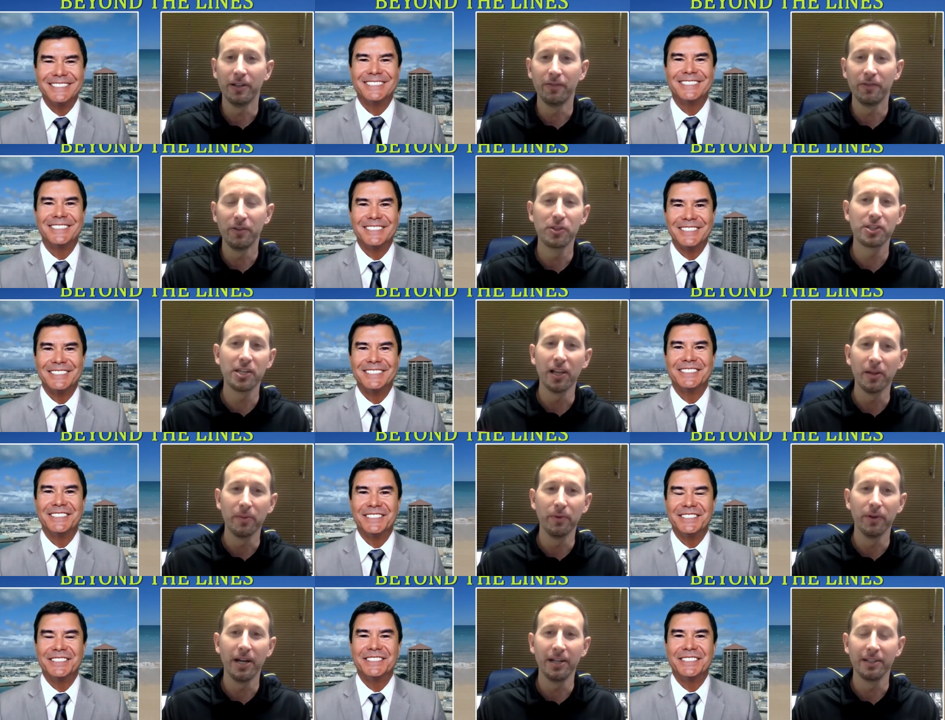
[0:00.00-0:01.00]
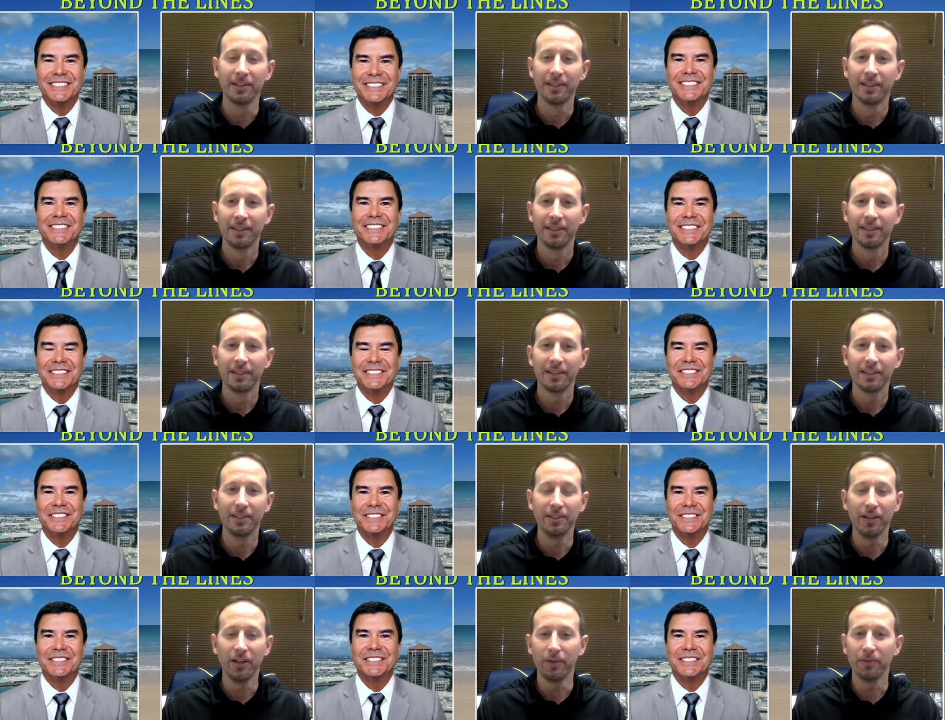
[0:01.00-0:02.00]
Speaker 1: and if you celebrate you
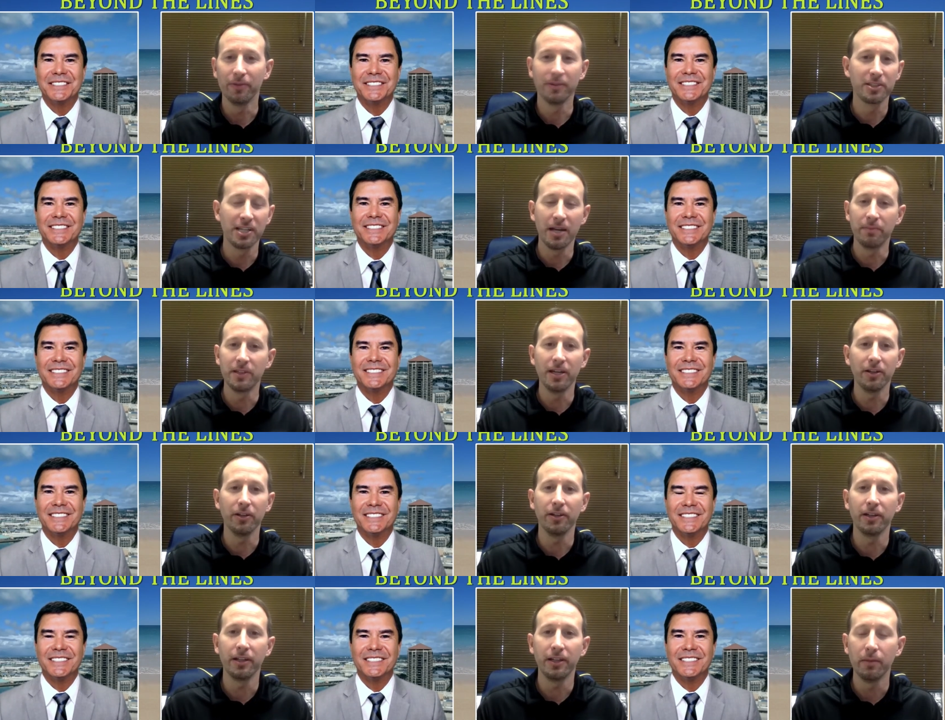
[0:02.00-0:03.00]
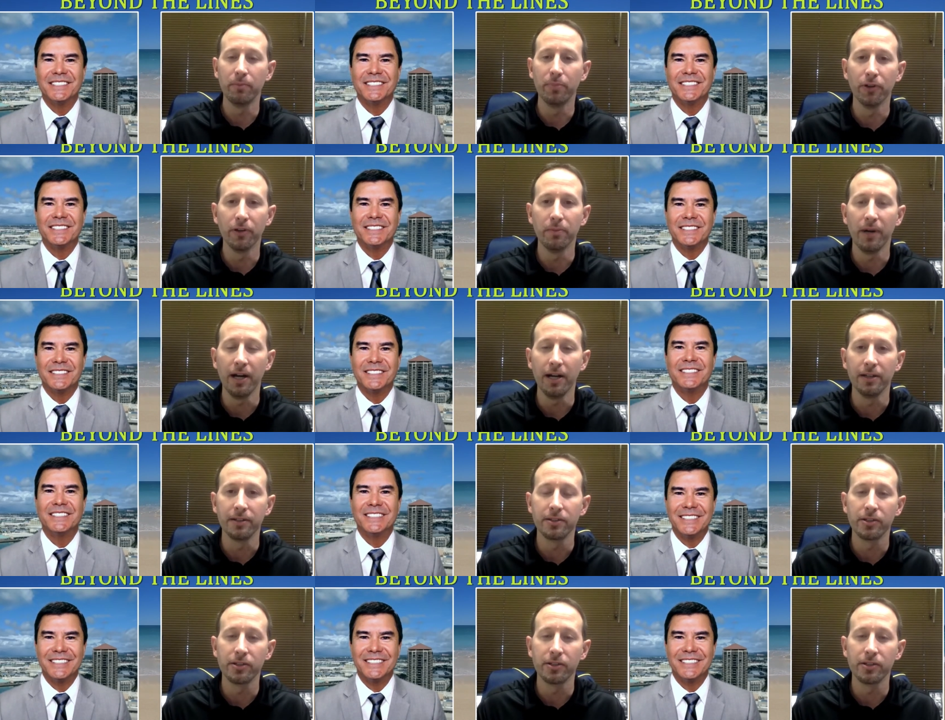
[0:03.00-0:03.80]
know, same thing, you're going to get burned by it.